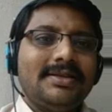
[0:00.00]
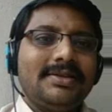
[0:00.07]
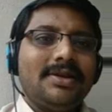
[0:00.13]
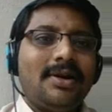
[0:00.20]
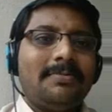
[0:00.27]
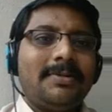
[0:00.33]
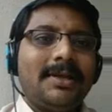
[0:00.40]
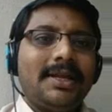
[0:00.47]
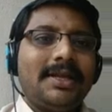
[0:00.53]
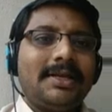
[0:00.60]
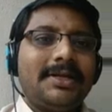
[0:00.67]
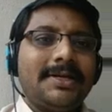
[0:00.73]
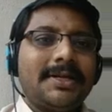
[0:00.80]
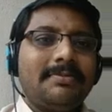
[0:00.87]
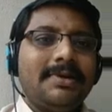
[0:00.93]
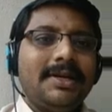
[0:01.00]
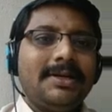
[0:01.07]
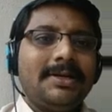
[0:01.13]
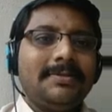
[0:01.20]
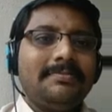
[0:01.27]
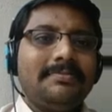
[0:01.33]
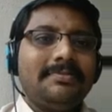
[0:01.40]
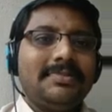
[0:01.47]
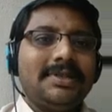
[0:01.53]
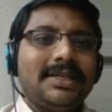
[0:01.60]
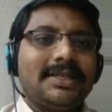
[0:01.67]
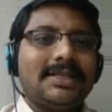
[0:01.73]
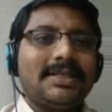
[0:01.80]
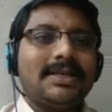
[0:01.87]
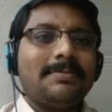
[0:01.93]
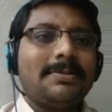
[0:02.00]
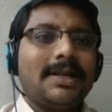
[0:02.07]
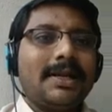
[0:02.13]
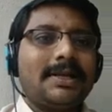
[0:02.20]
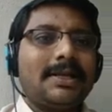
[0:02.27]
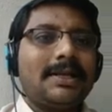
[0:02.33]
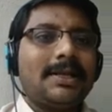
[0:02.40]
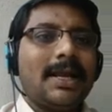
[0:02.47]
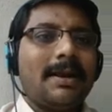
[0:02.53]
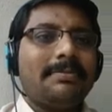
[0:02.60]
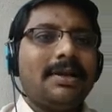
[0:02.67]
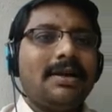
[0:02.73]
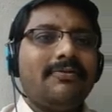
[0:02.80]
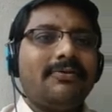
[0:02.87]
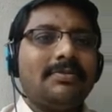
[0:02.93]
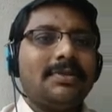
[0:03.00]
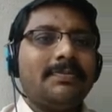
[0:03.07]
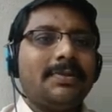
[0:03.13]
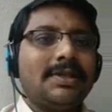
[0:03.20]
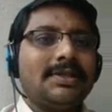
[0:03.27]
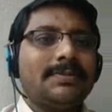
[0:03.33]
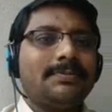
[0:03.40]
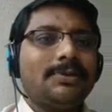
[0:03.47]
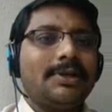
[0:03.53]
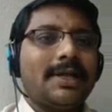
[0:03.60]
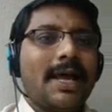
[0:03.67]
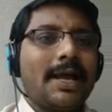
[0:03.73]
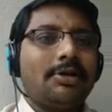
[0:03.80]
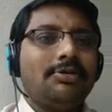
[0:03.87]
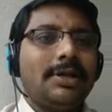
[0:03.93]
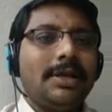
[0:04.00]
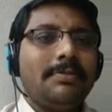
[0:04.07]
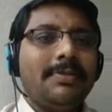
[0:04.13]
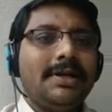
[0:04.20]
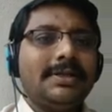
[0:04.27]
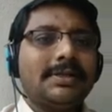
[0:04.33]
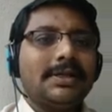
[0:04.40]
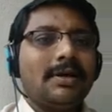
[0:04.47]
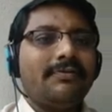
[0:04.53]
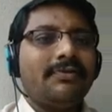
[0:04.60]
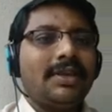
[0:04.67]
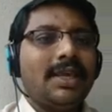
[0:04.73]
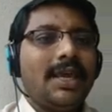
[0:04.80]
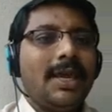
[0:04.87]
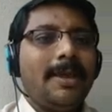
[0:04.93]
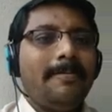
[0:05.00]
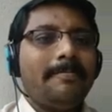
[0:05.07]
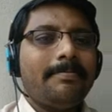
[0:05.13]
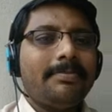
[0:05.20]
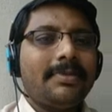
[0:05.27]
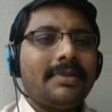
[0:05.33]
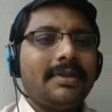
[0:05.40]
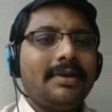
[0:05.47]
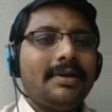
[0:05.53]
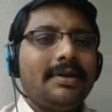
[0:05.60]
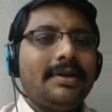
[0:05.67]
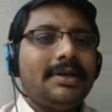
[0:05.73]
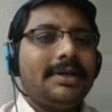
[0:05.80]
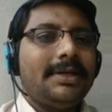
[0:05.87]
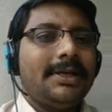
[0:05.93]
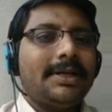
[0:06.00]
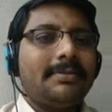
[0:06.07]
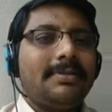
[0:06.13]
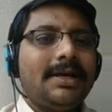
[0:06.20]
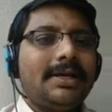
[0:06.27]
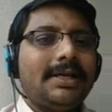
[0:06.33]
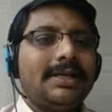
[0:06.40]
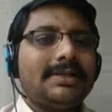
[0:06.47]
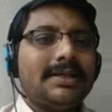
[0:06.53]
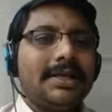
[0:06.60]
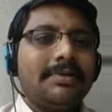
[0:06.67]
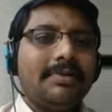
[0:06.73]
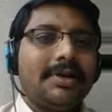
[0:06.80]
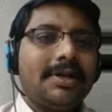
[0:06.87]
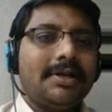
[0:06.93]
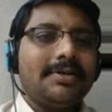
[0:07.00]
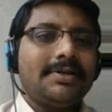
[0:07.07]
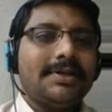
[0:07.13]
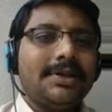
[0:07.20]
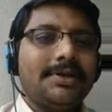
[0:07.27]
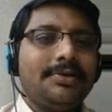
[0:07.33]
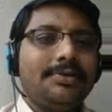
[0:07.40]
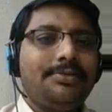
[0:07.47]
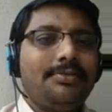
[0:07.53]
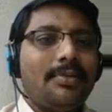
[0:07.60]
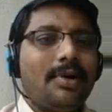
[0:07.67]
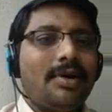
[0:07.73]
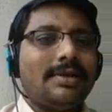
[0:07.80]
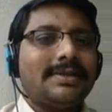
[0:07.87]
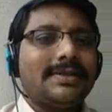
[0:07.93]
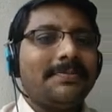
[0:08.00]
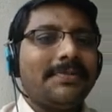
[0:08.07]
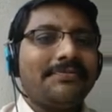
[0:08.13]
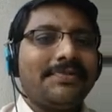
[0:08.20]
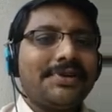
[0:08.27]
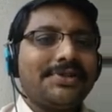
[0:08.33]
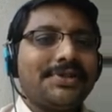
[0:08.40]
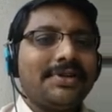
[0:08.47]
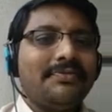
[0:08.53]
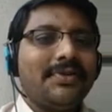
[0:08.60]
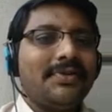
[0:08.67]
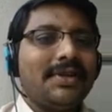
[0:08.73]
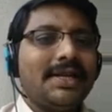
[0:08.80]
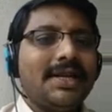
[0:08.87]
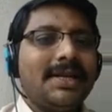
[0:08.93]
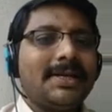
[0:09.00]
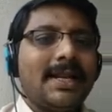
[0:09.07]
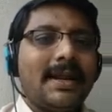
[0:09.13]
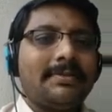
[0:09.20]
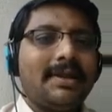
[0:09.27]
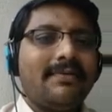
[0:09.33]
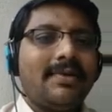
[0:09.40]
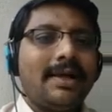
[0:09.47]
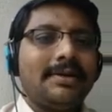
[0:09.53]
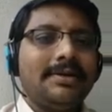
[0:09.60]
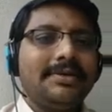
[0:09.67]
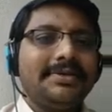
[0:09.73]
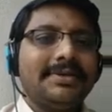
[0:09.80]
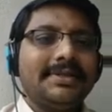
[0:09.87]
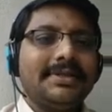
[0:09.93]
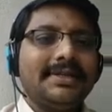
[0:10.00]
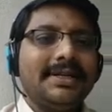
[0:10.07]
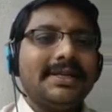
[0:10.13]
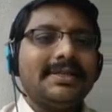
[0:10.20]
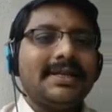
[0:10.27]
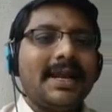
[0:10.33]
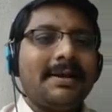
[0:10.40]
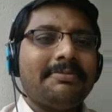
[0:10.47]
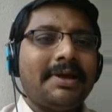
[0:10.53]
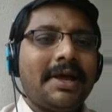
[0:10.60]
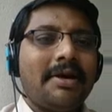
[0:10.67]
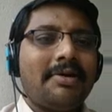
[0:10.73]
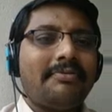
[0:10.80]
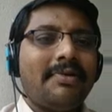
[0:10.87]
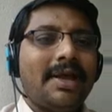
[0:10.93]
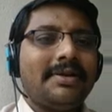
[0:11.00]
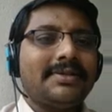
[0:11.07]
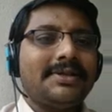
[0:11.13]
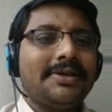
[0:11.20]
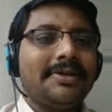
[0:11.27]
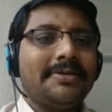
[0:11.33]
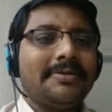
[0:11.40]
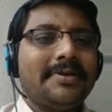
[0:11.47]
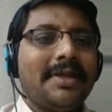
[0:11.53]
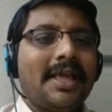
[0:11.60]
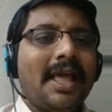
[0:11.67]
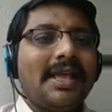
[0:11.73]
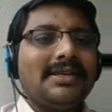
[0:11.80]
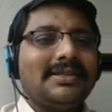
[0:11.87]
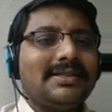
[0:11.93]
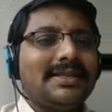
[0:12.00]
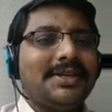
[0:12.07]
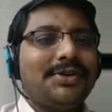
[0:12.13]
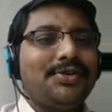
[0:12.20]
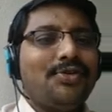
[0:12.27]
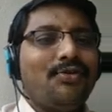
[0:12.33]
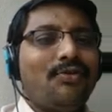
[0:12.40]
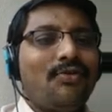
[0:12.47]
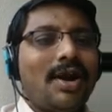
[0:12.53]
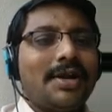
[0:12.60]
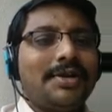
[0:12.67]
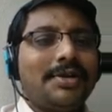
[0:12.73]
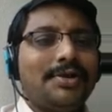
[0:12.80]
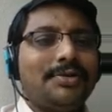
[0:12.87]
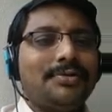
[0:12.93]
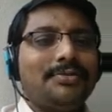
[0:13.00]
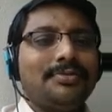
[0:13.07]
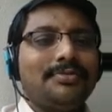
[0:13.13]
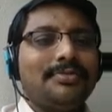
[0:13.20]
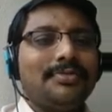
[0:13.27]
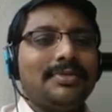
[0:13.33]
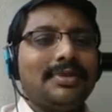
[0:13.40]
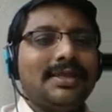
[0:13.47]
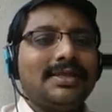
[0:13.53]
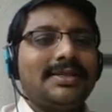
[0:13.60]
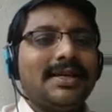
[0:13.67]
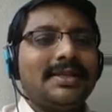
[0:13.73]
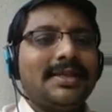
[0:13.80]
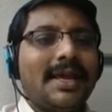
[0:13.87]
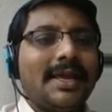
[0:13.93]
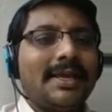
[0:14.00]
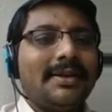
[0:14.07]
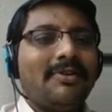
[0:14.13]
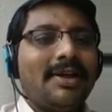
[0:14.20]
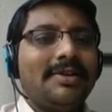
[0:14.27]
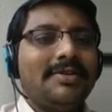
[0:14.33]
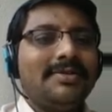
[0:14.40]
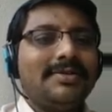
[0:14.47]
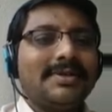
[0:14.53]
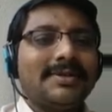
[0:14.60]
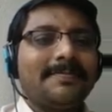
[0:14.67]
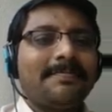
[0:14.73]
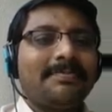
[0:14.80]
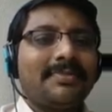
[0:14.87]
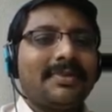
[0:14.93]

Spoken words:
So obtaining determinant, just subtracting lambda from the principal diagonal elements of A. Determinant is equated to 0. On simplification, we will get lambda values, that is lambda our values are 0, 1, 2. These are the eigenvalues.